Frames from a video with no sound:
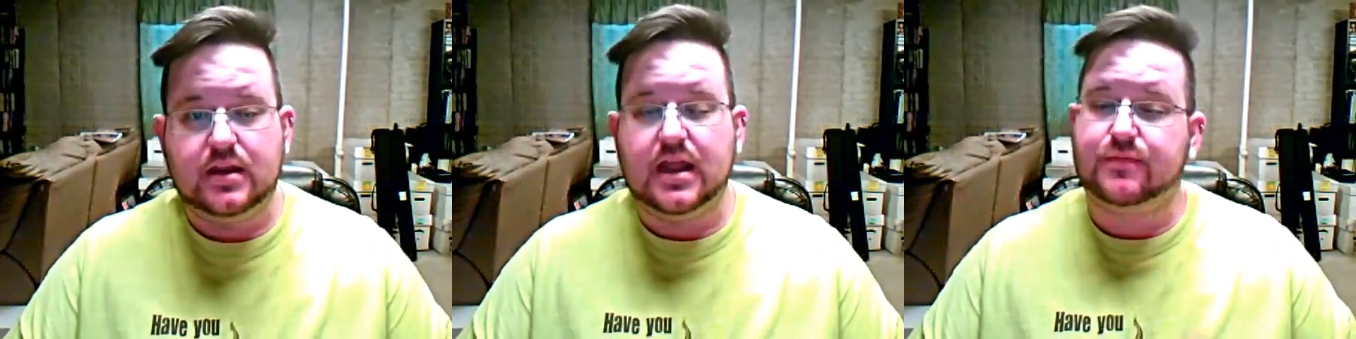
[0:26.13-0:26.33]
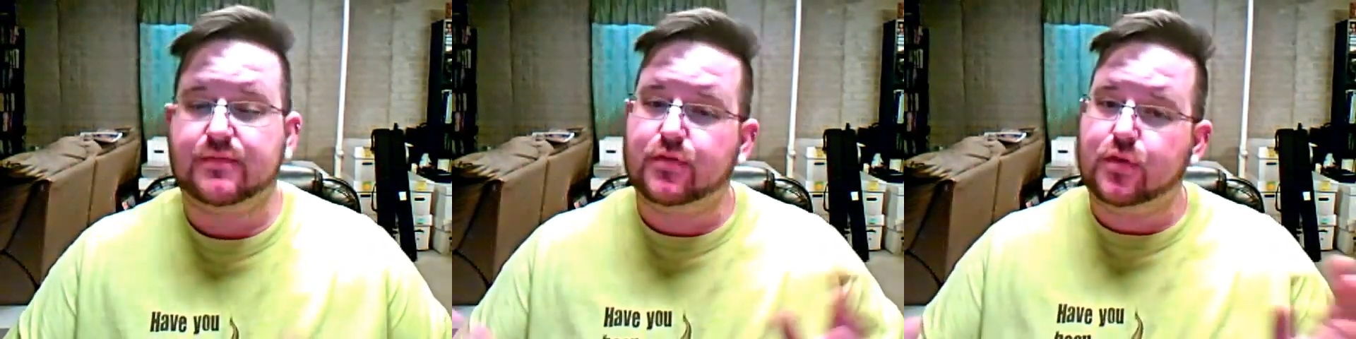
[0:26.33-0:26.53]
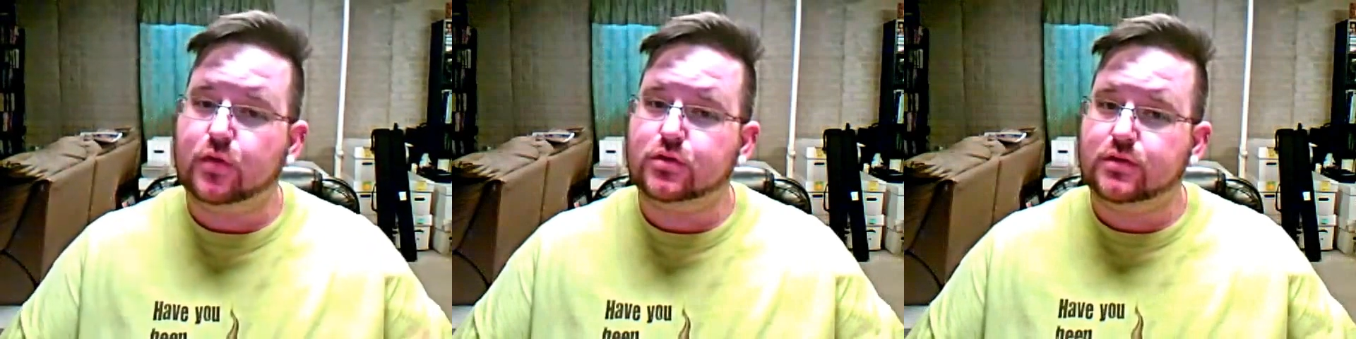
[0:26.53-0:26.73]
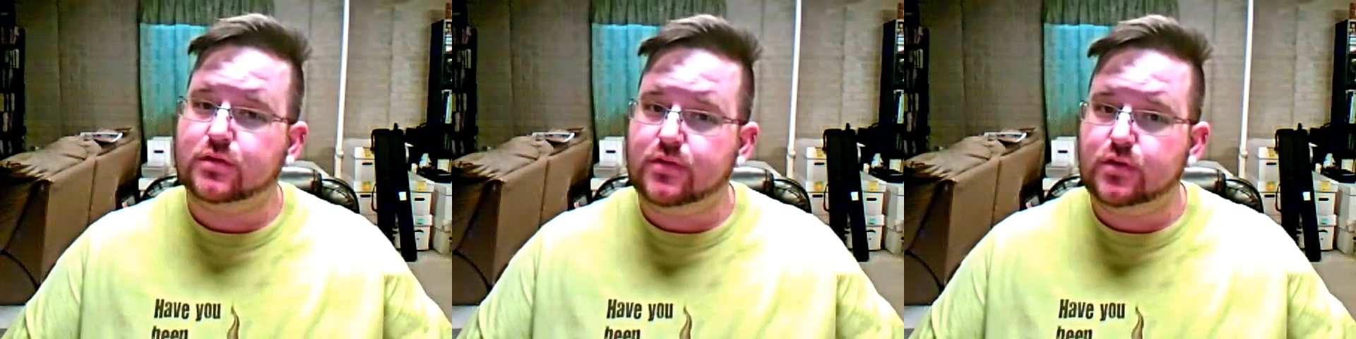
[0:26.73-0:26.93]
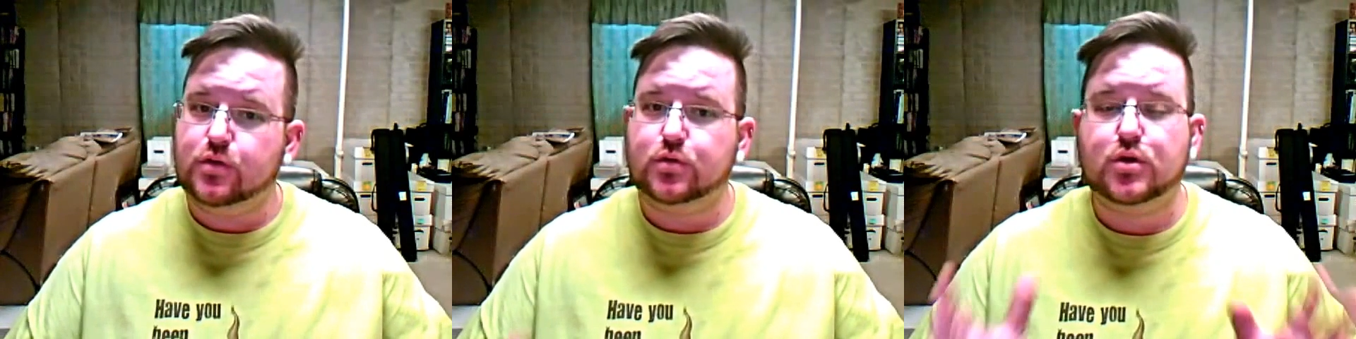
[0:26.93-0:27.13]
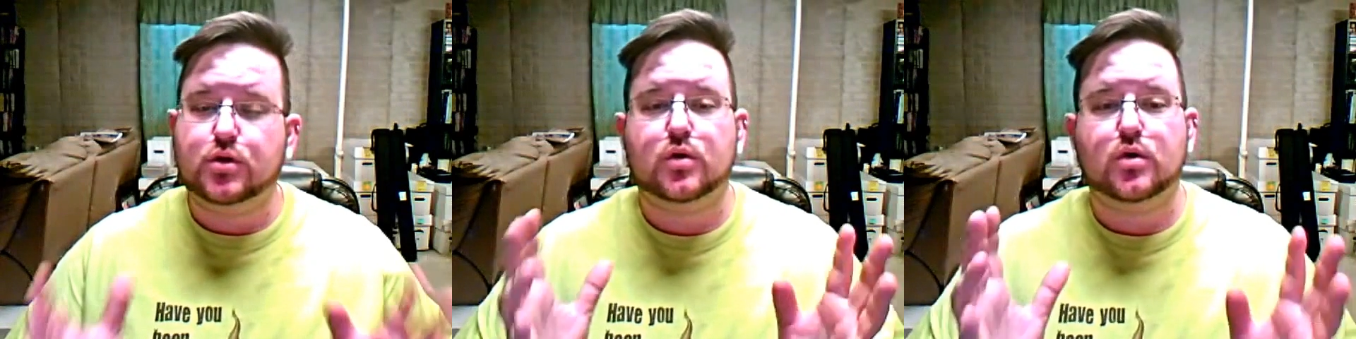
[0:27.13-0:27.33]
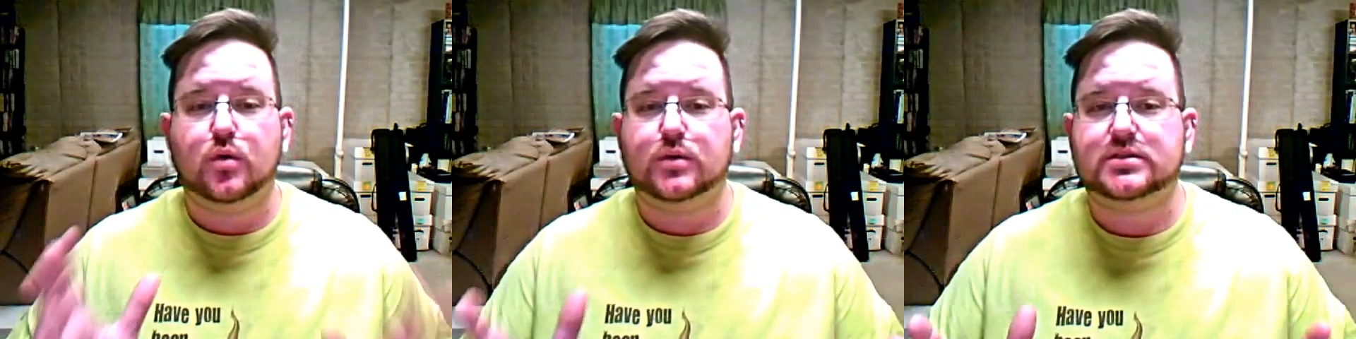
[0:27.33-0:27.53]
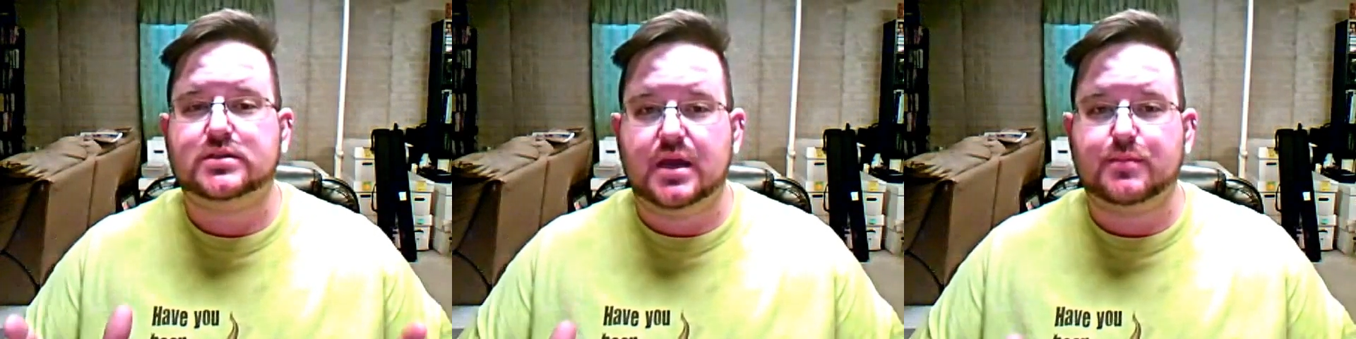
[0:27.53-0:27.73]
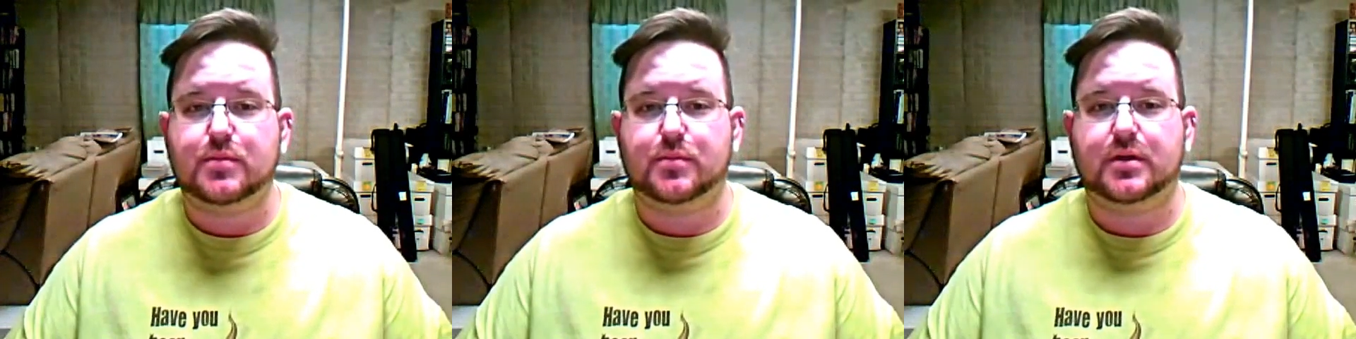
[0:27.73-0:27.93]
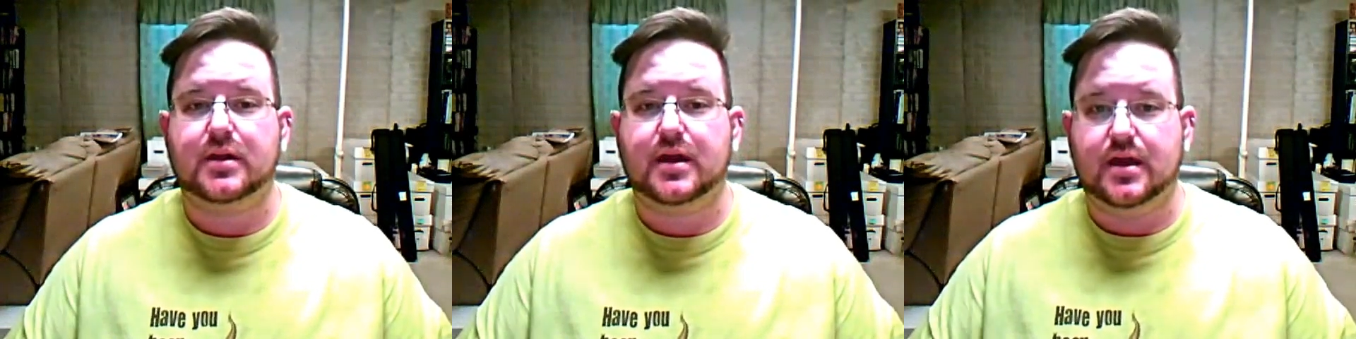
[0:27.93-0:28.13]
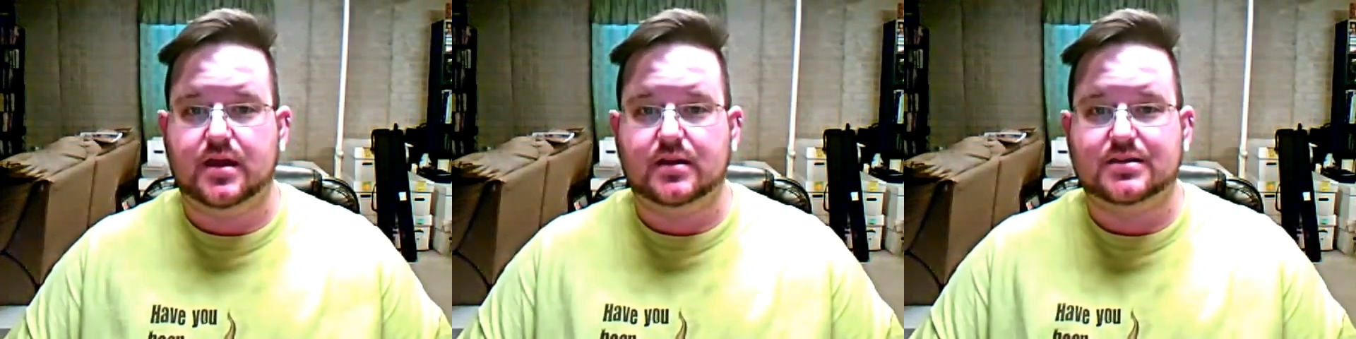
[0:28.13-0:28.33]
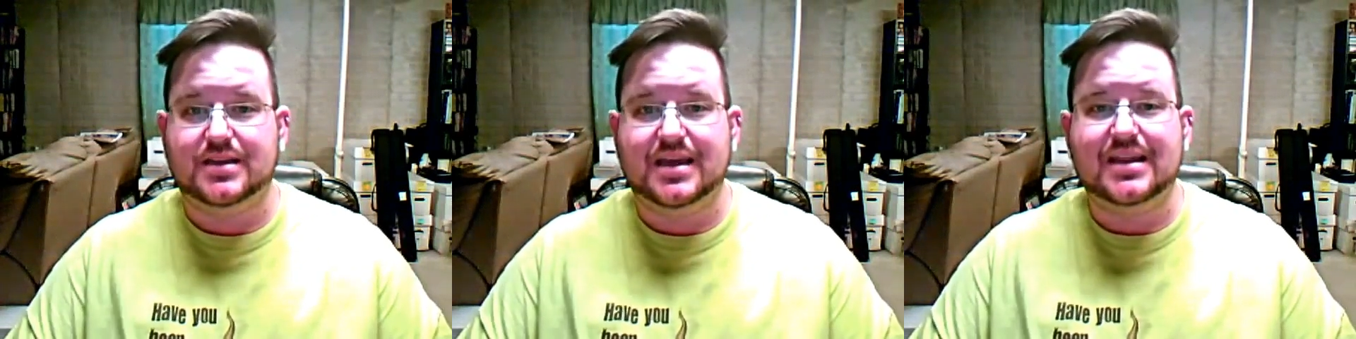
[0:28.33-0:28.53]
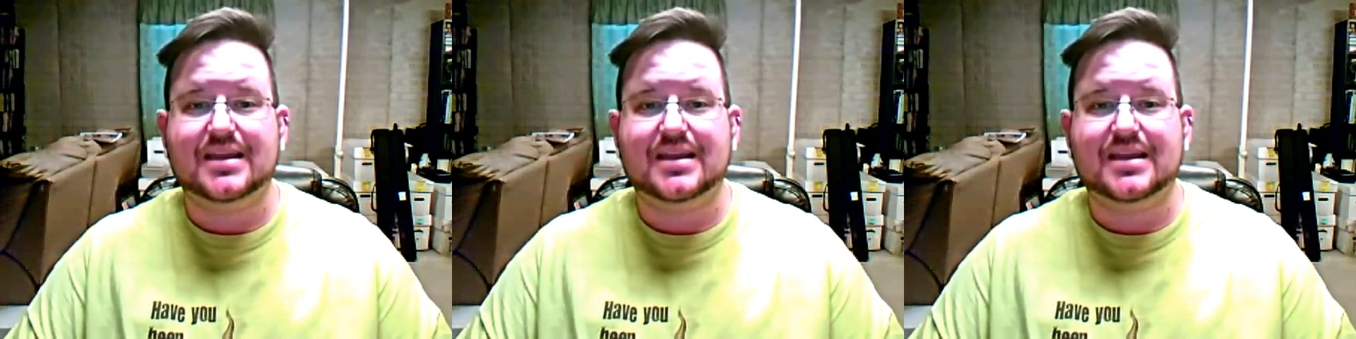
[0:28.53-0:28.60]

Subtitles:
Now, for those of you who don't know what Cyber Monday is,